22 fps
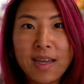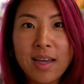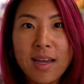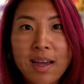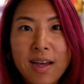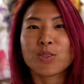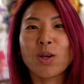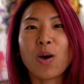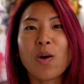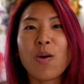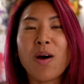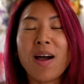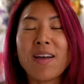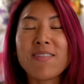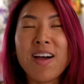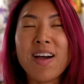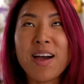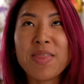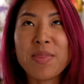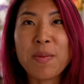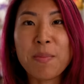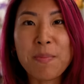So I've
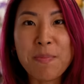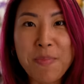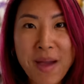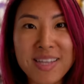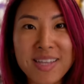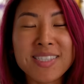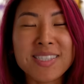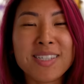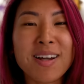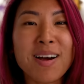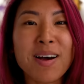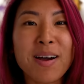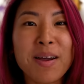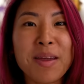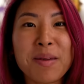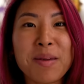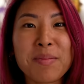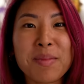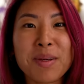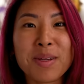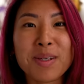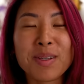had the best
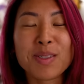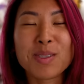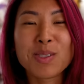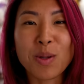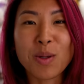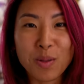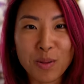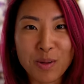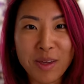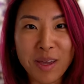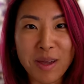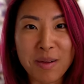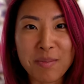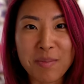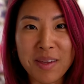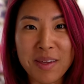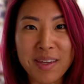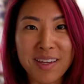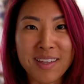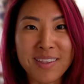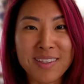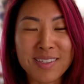time solo
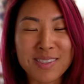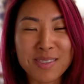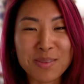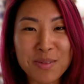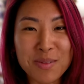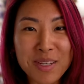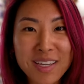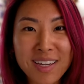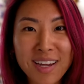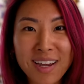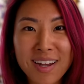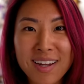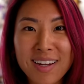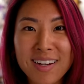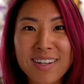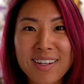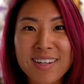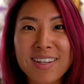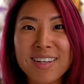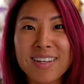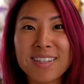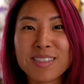camping this
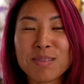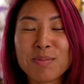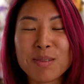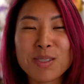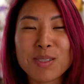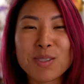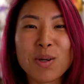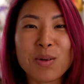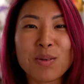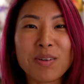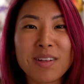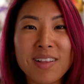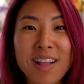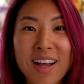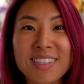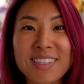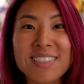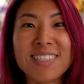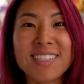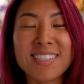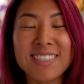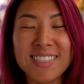weekend. It's been so
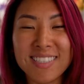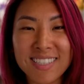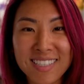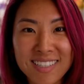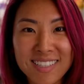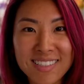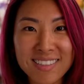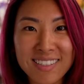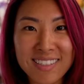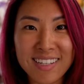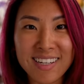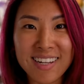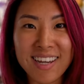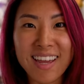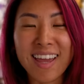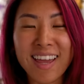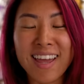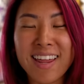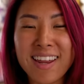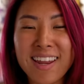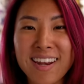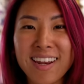relaxing and healing.
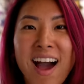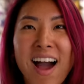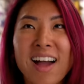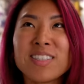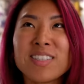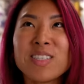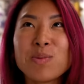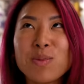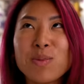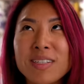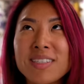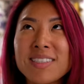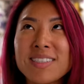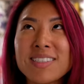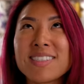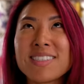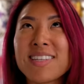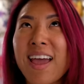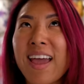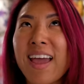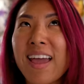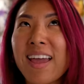And I just wanted to
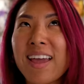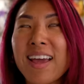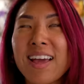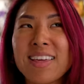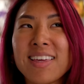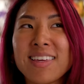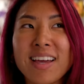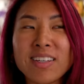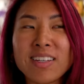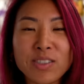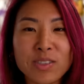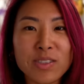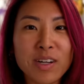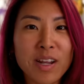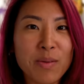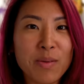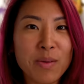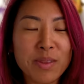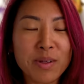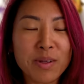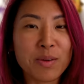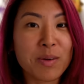say, yesterday
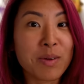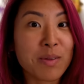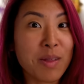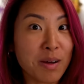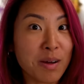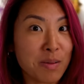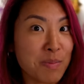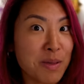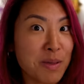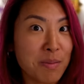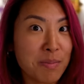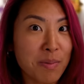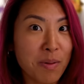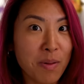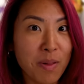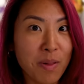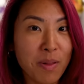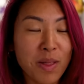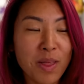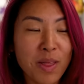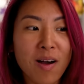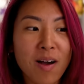when there were a lot of
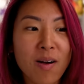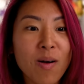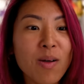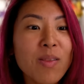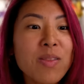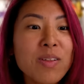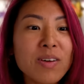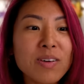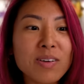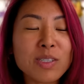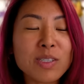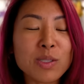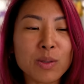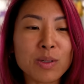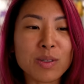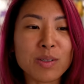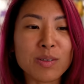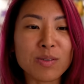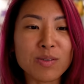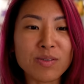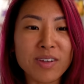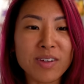people, all the sort
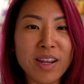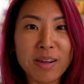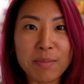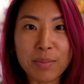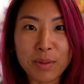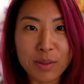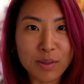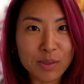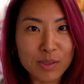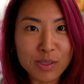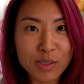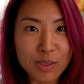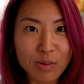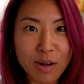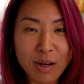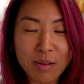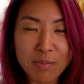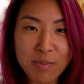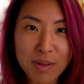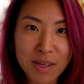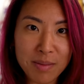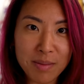of neighbors
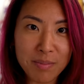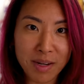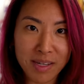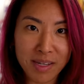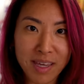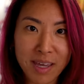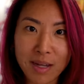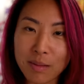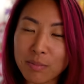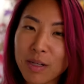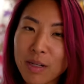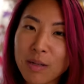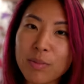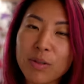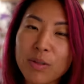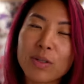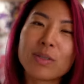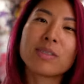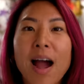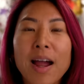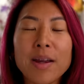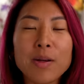around me, my camp
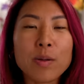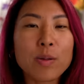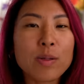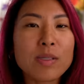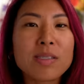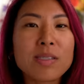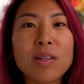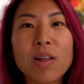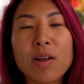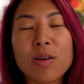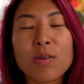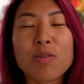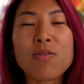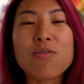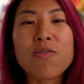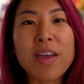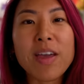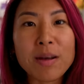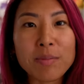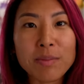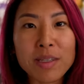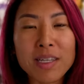neighbors, I noticed a lot of
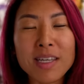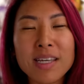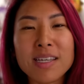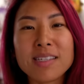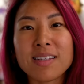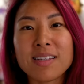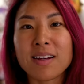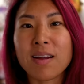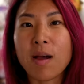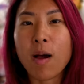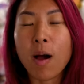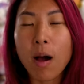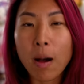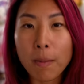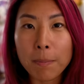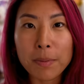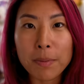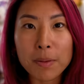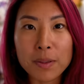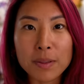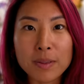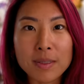families and
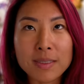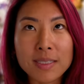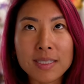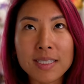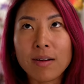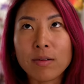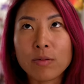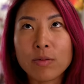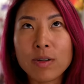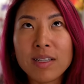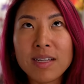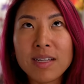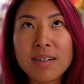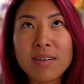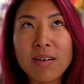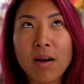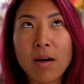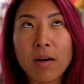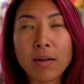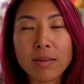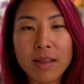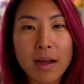couples, really
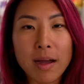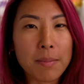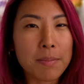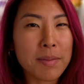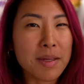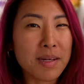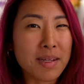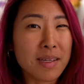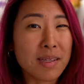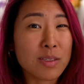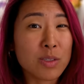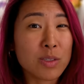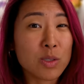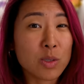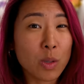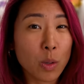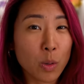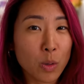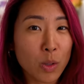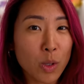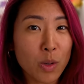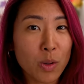not that many
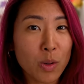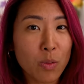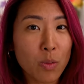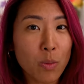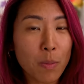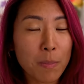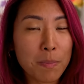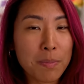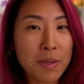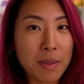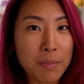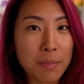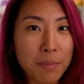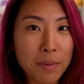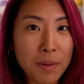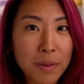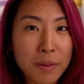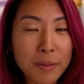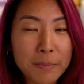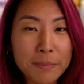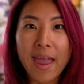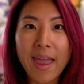solo
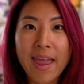people.